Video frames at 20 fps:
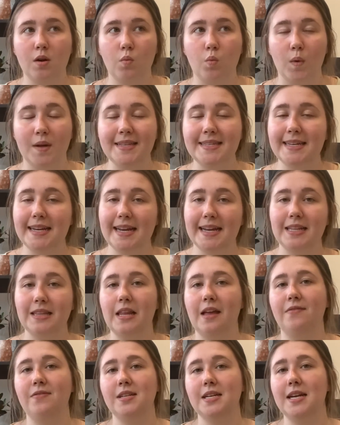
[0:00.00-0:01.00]
once it had
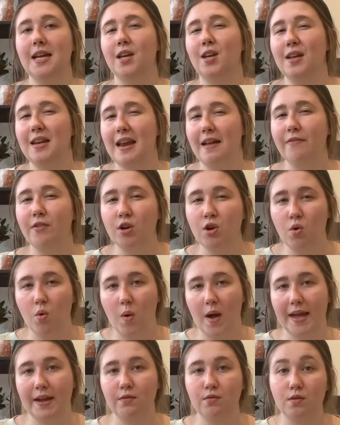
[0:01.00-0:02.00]
lifted, I could never
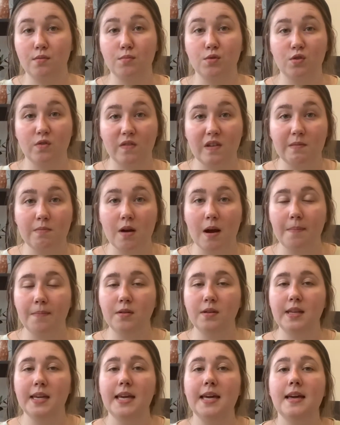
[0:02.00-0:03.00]
quite remove it
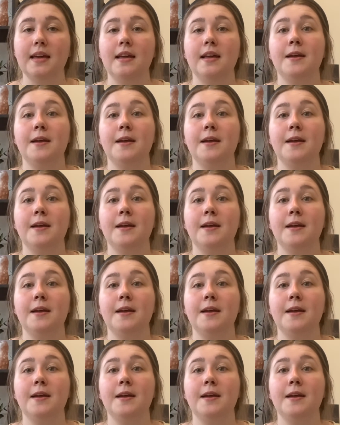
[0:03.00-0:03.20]
properly.